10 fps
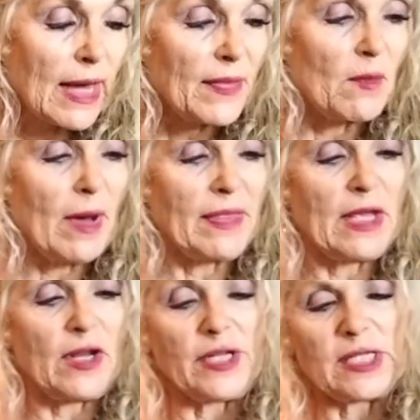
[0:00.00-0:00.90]
the one
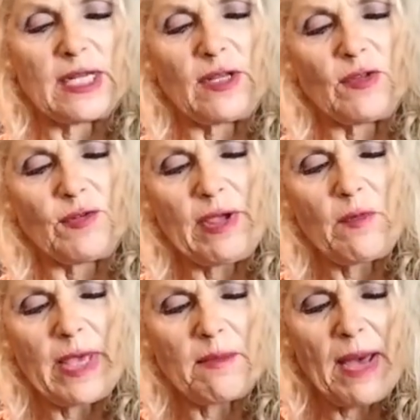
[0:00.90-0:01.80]
that I did at the
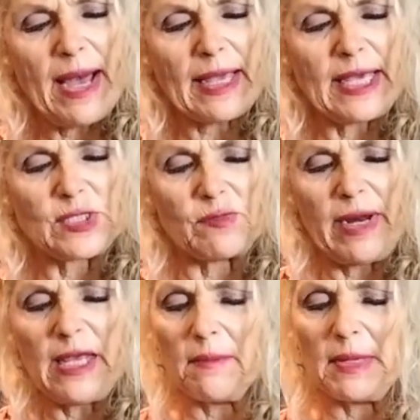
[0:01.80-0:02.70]
3-week mark, he's
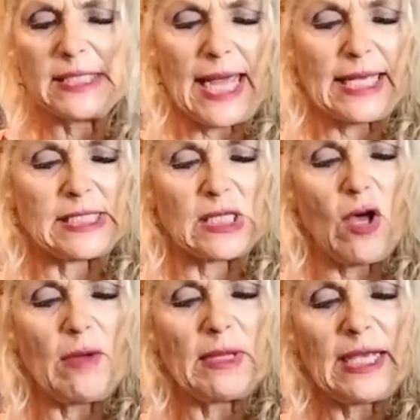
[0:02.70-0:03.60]
ready. I'm going to take his
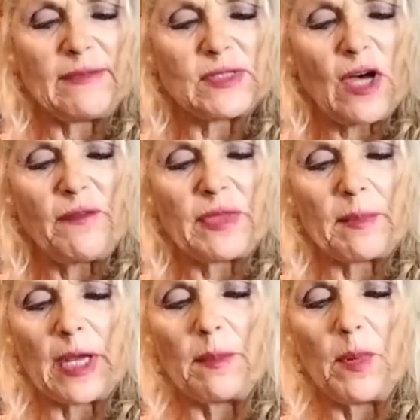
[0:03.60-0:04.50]
lime leaves off and I'm
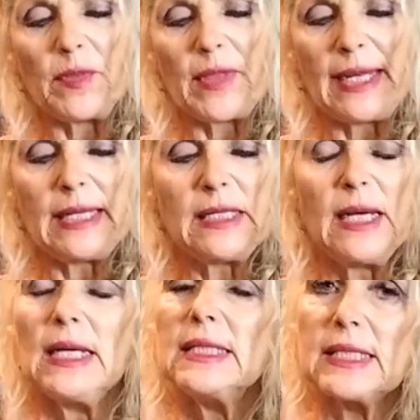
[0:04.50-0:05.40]
going to put that in.
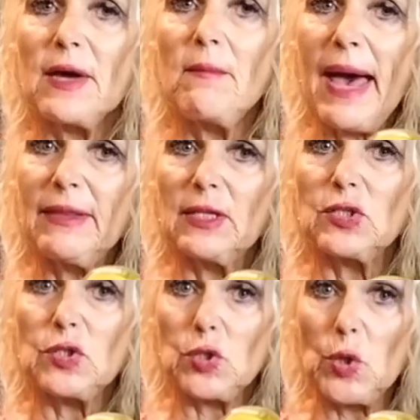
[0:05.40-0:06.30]
So about
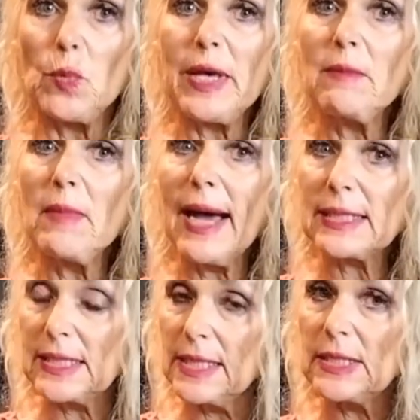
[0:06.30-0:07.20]
the 2-week mark,
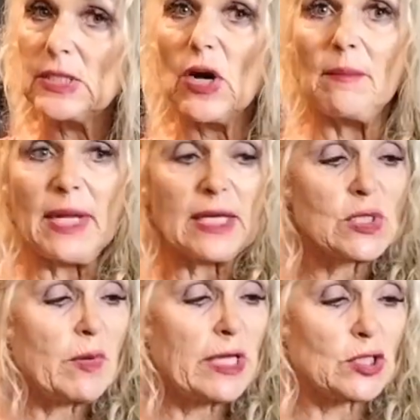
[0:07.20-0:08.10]
so this time
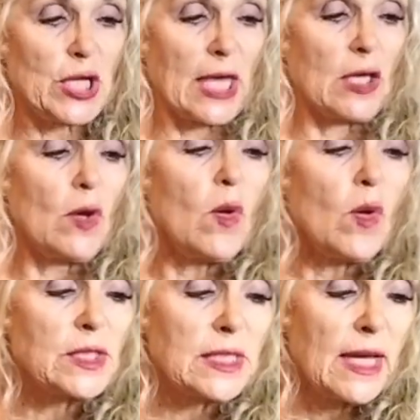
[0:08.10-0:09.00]
next week, check
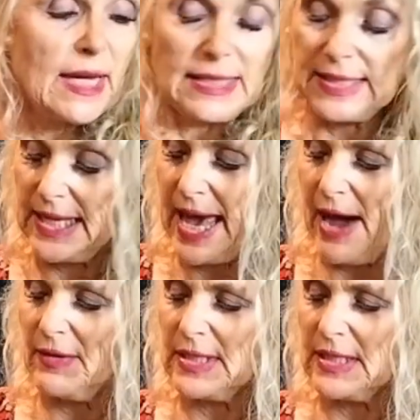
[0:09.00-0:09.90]
yours, see
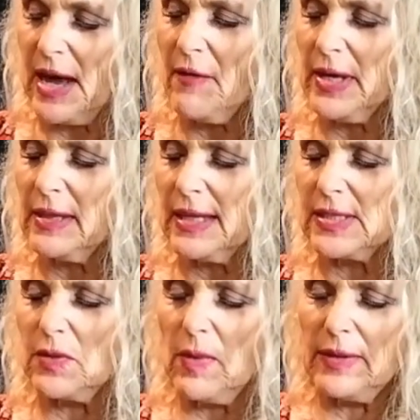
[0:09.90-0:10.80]
how it's going. That's
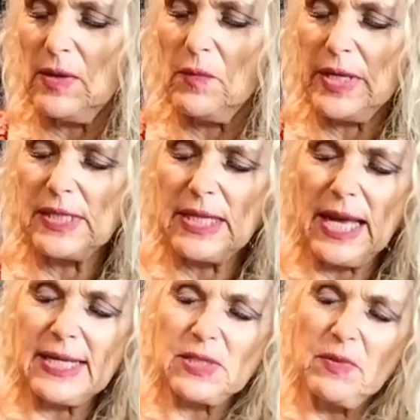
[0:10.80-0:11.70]
the one that we did
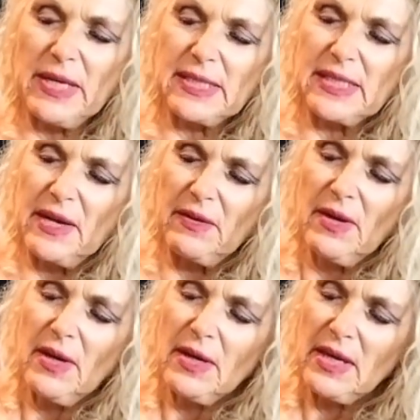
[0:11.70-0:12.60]
last week. So
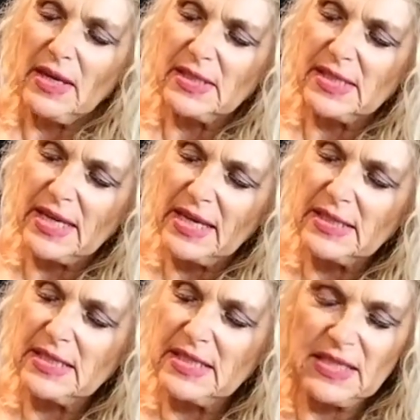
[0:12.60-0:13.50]
you can see
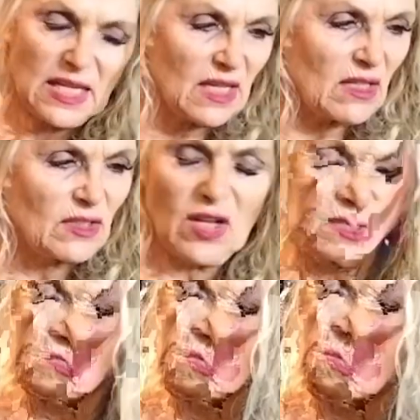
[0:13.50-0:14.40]
it's still
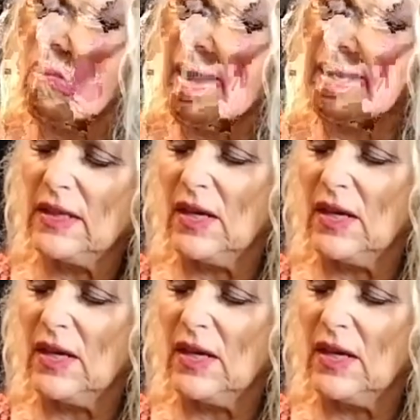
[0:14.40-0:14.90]
not quite